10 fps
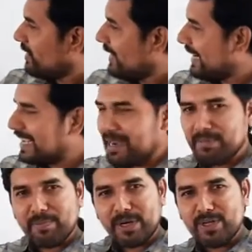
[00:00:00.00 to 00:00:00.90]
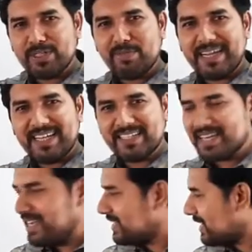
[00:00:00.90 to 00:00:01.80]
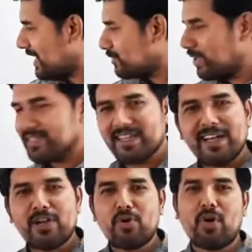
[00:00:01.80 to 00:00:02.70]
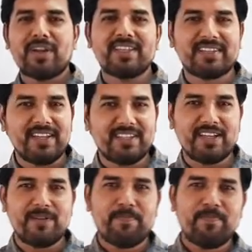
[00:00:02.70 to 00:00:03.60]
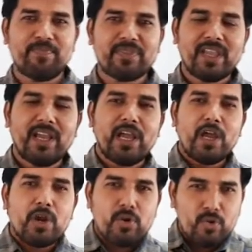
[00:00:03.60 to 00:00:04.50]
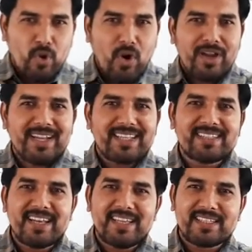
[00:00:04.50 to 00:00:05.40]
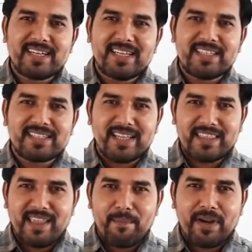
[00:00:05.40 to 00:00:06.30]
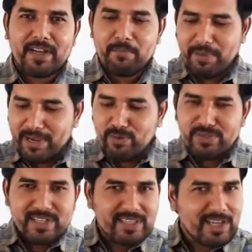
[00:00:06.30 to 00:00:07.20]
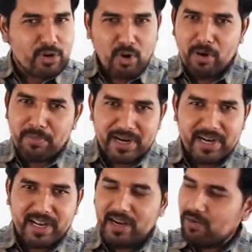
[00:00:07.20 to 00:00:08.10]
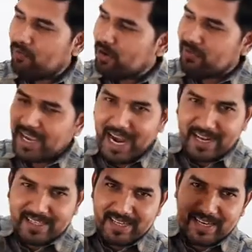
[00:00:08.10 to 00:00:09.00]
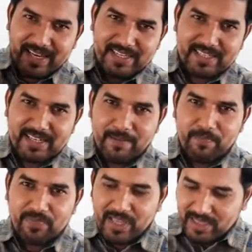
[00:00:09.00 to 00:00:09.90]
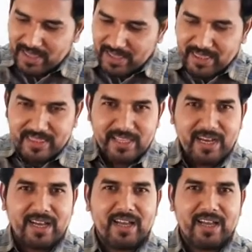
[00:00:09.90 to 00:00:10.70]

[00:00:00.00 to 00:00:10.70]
it can be produced by distillation as well as non-distillation. Non-distillation is nothing but by using the raw material. When we add the yeast, the